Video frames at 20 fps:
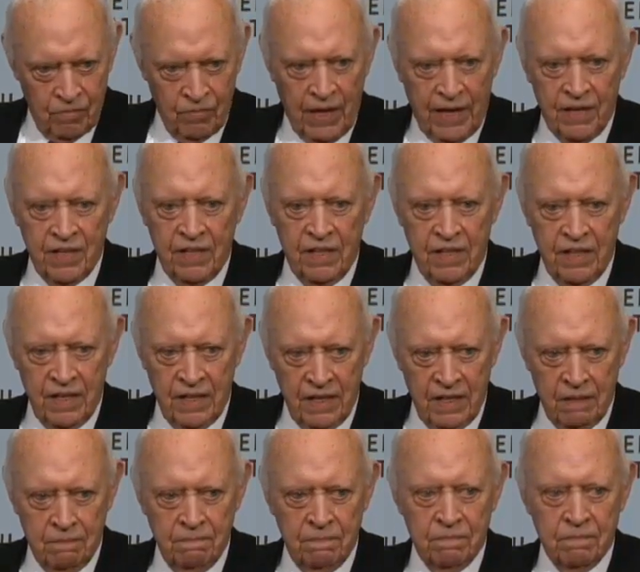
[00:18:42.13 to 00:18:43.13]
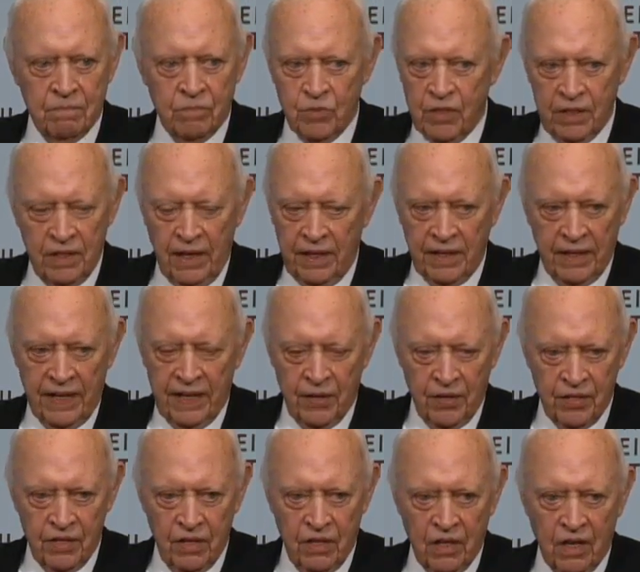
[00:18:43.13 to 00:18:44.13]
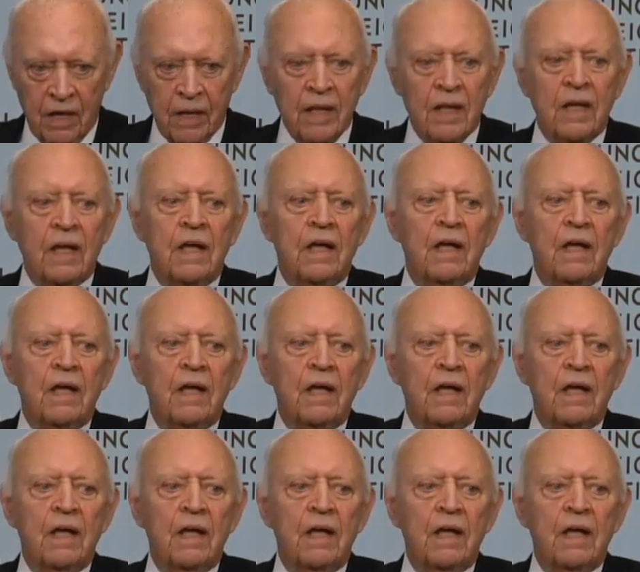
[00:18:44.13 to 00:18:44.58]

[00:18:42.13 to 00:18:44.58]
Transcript: that he uh, did not get out of the car.